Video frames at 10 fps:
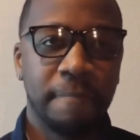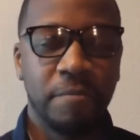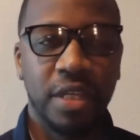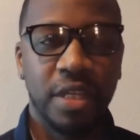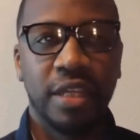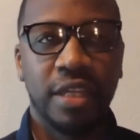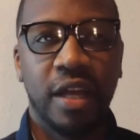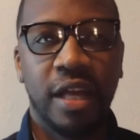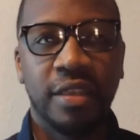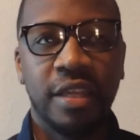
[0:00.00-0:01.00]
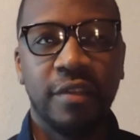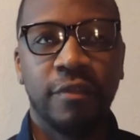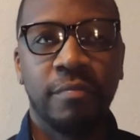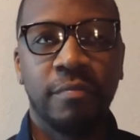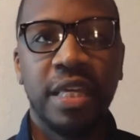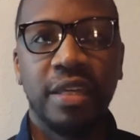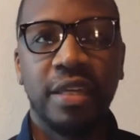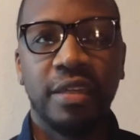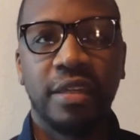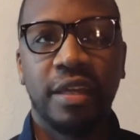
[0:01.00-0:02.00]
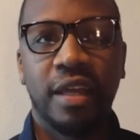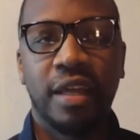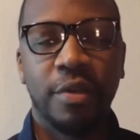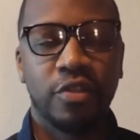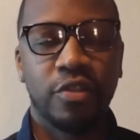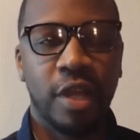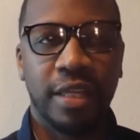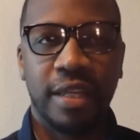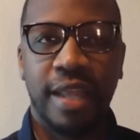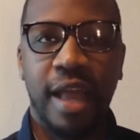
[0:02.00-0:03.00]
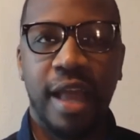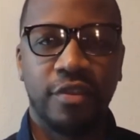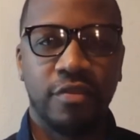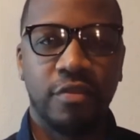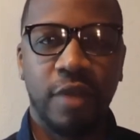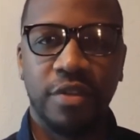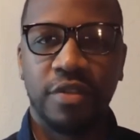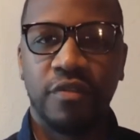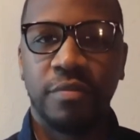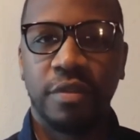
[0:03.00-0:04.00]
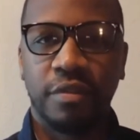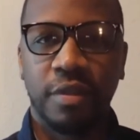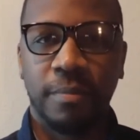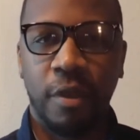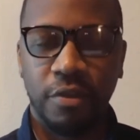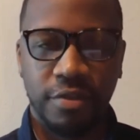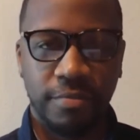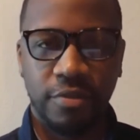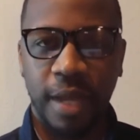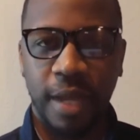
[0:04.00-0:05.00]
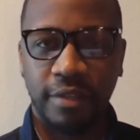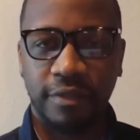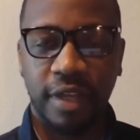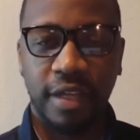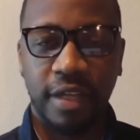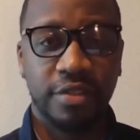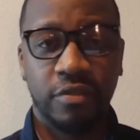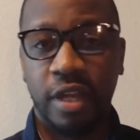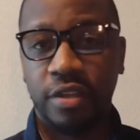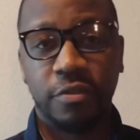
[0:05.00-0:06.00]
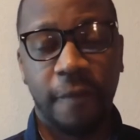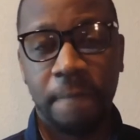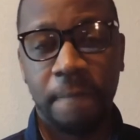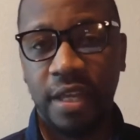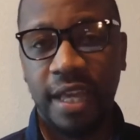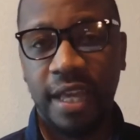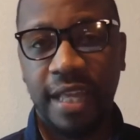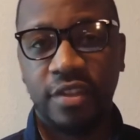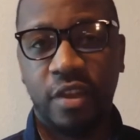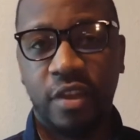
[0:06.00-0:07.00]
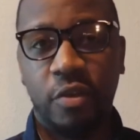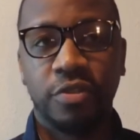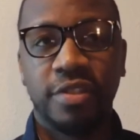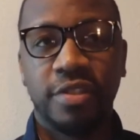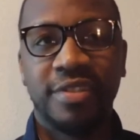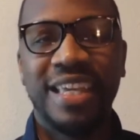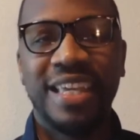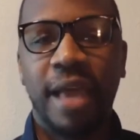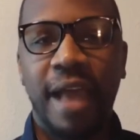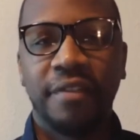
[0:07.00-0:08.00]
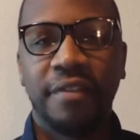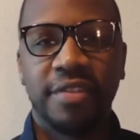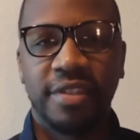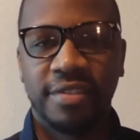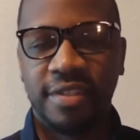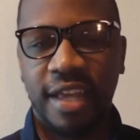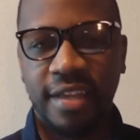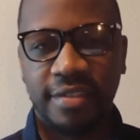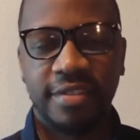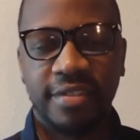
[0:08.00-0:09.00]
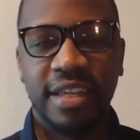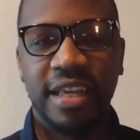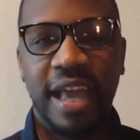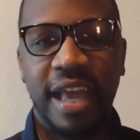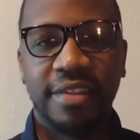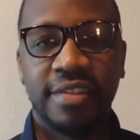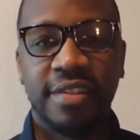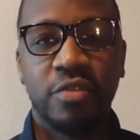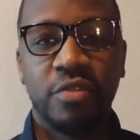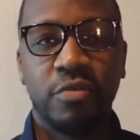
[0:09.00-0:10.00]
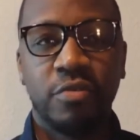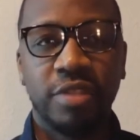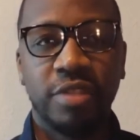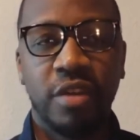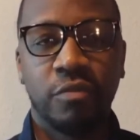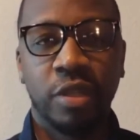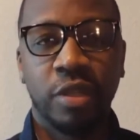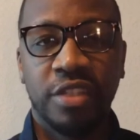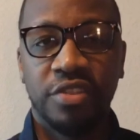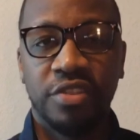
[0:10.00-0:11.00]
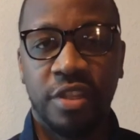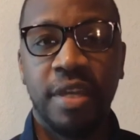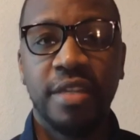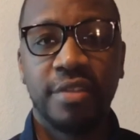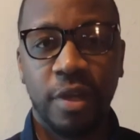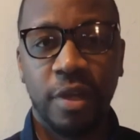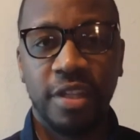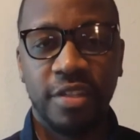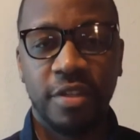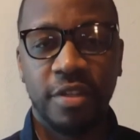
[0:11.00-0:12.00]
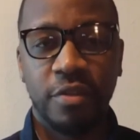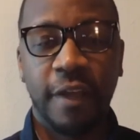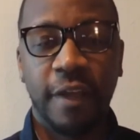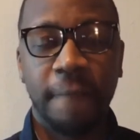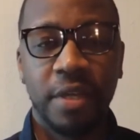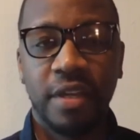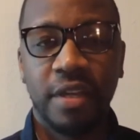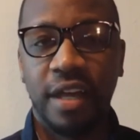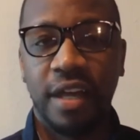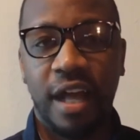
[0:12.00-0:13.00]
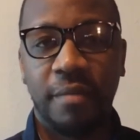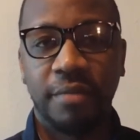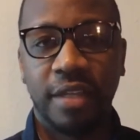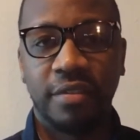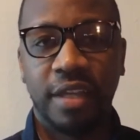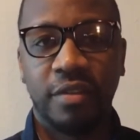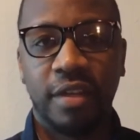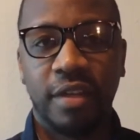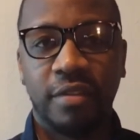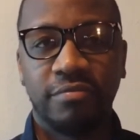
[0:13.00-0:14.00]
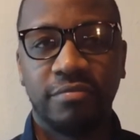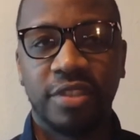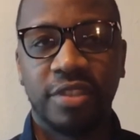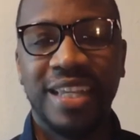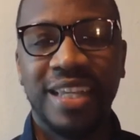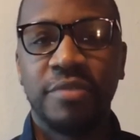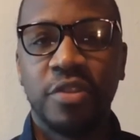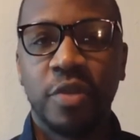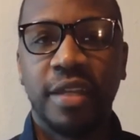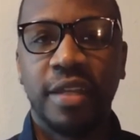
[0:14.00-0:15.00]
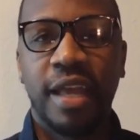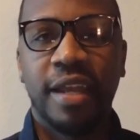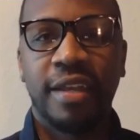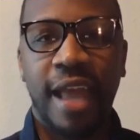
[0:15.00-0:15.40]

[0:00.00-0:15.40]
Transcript: you know, I think for me, I always try to get down to it, right, just from the the person perspective. And he's a great dude, and so to see him have this success and and still, you know, really just commit to what he's been doing. Um, and and and seeing him do it at, at a national